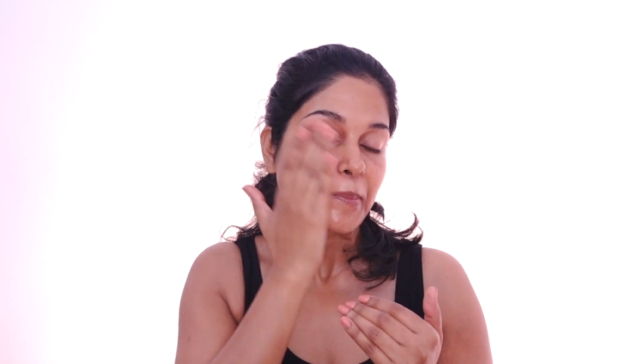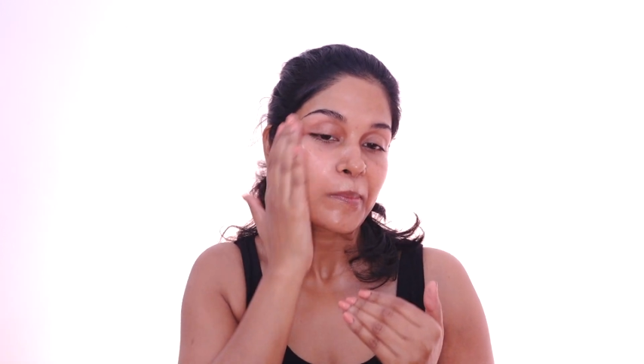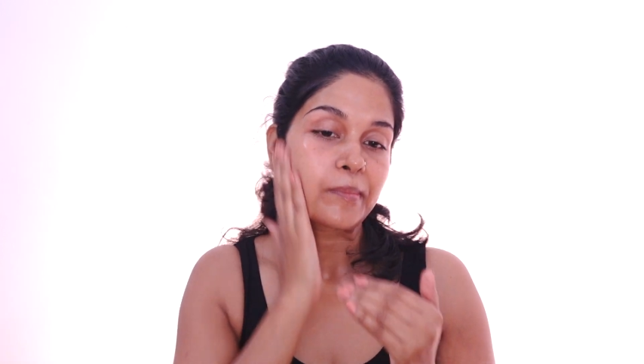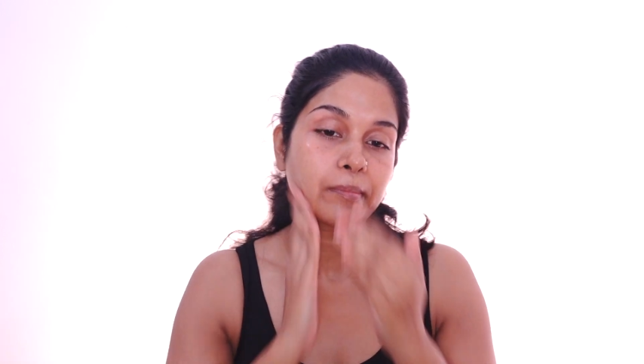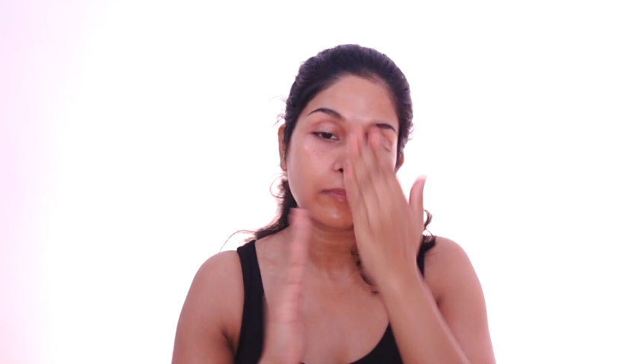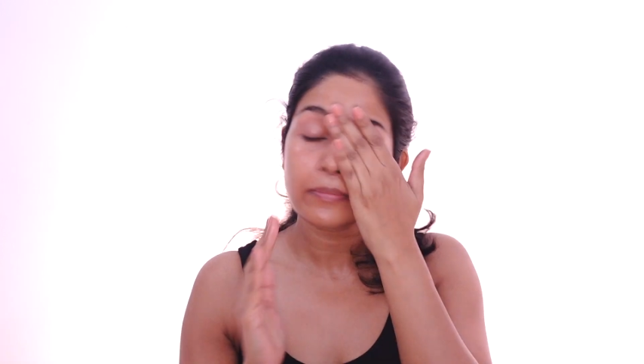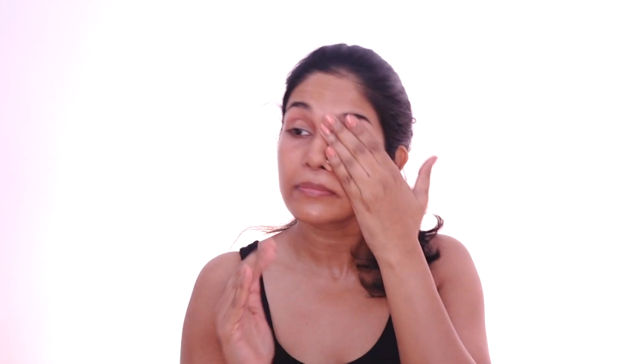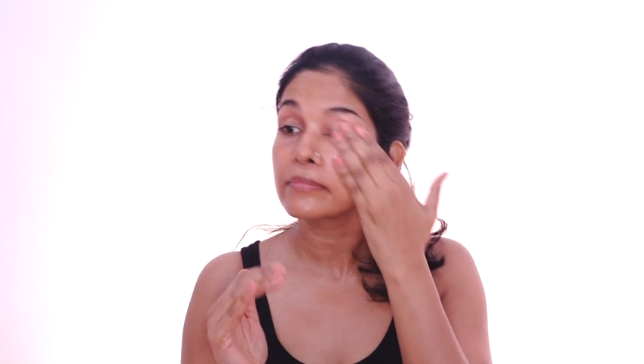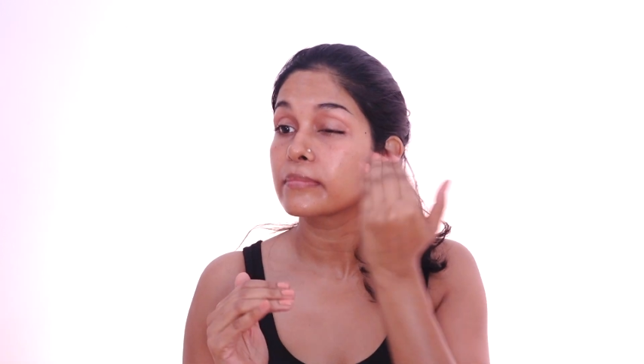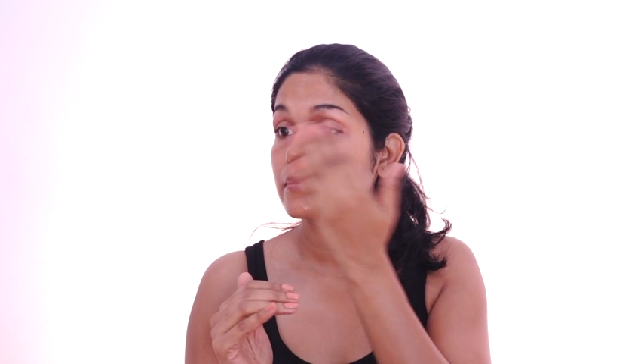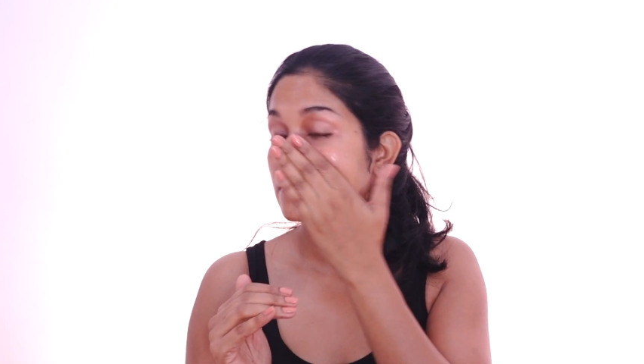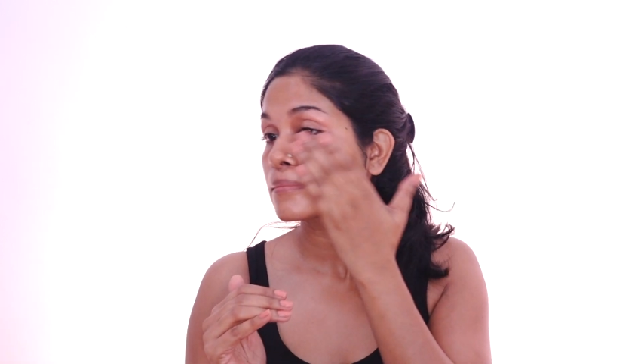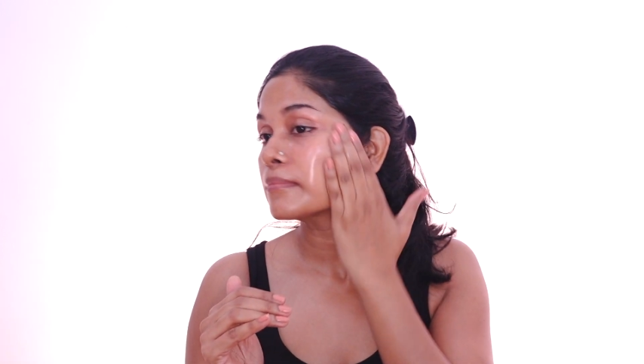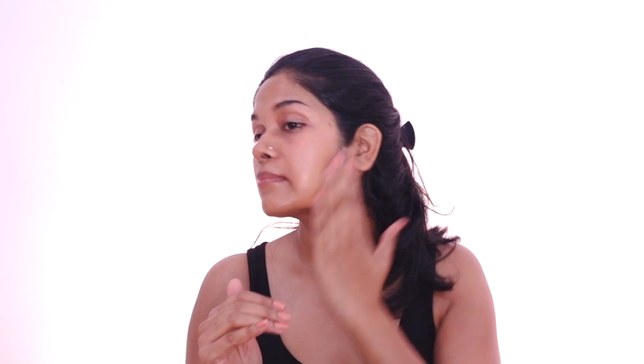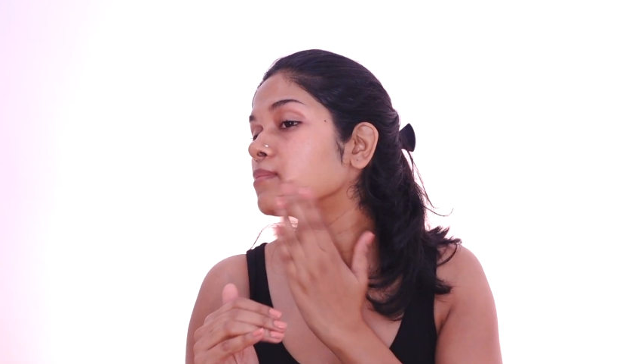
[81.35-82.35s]
so it gives
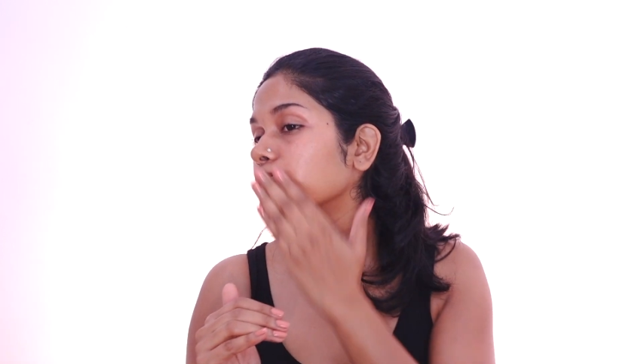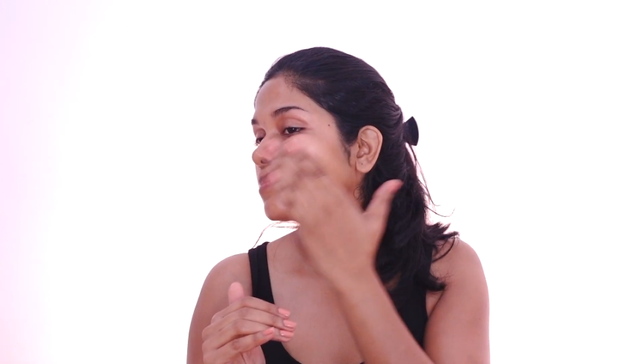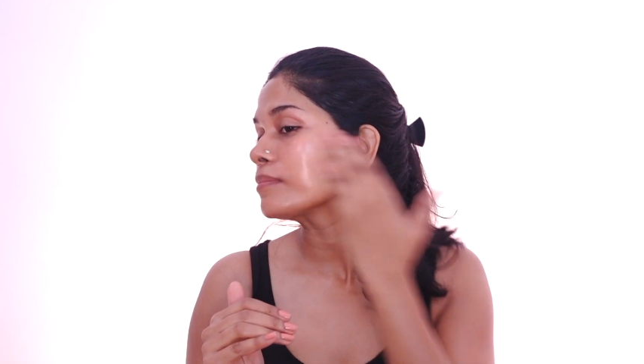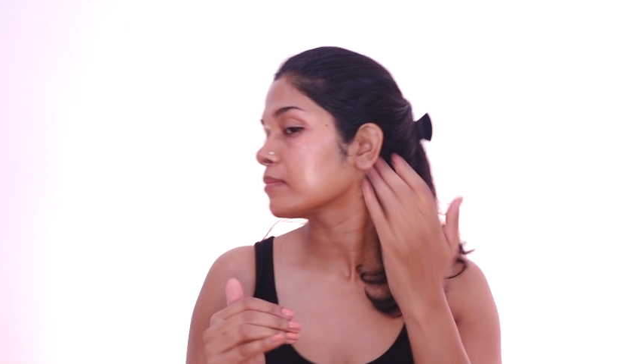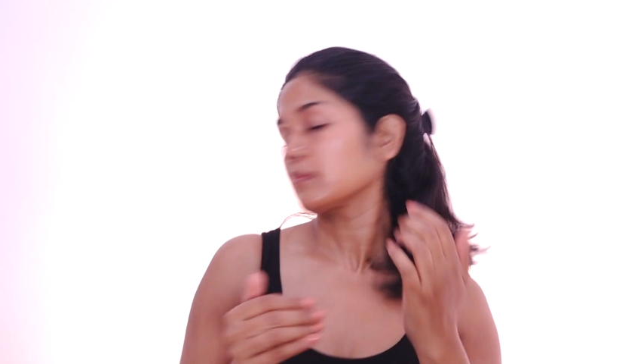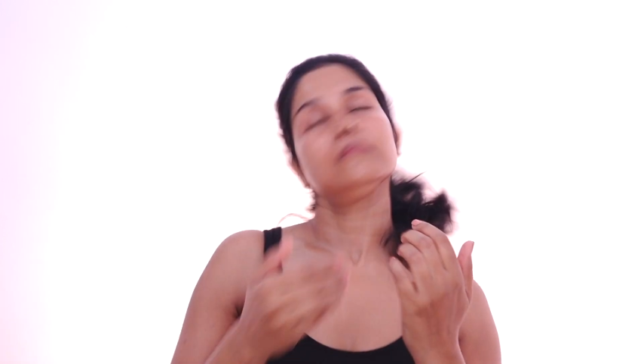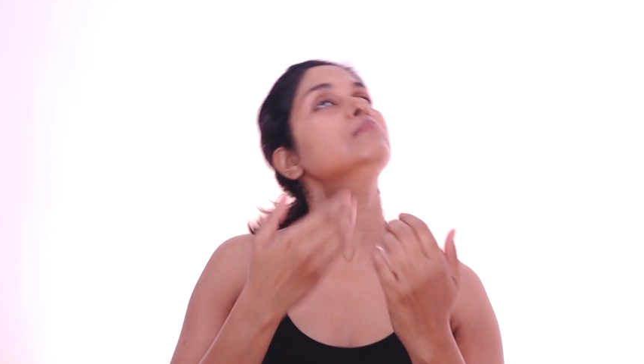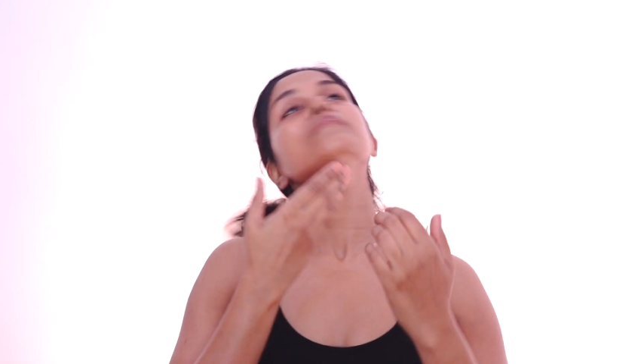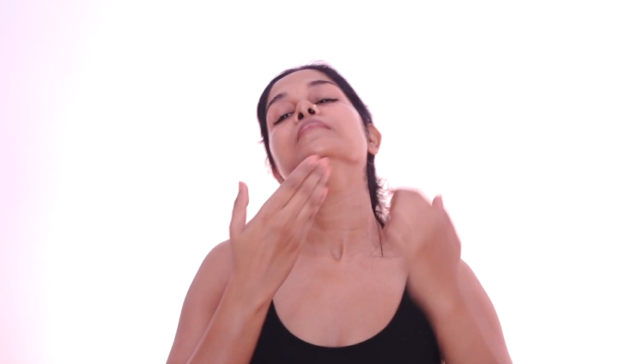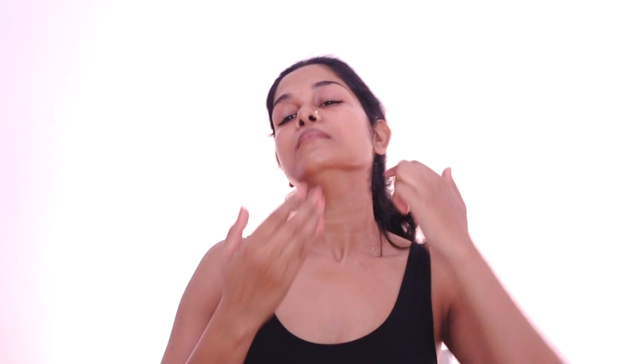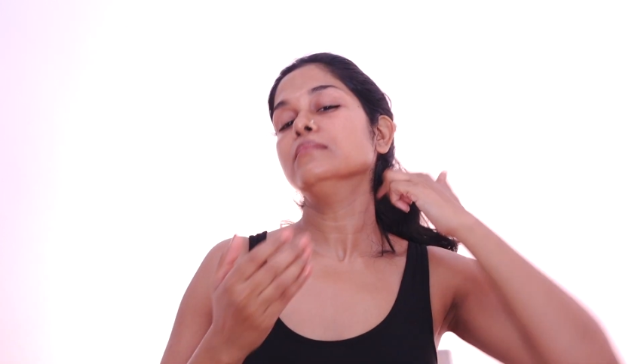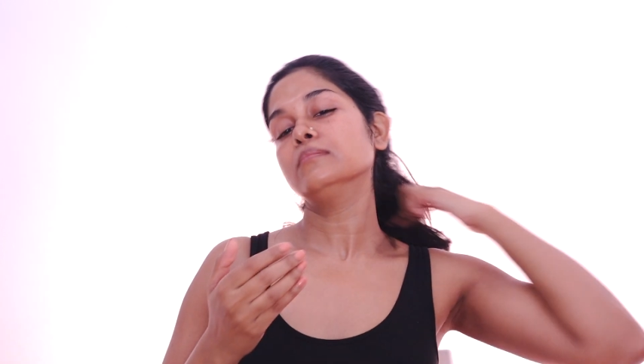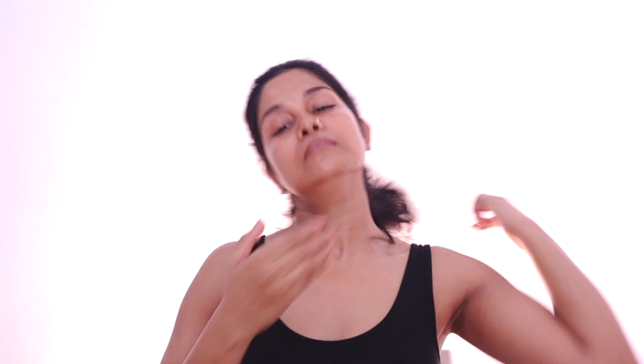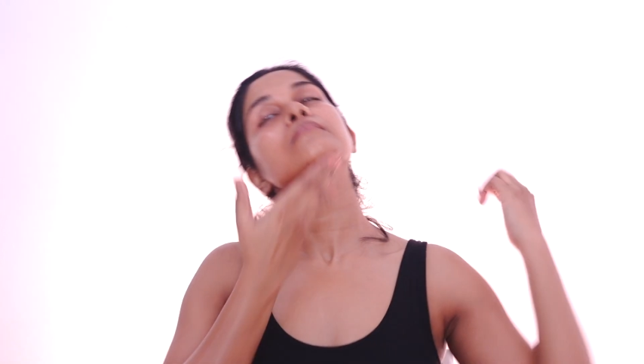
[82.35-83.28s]
a more plump look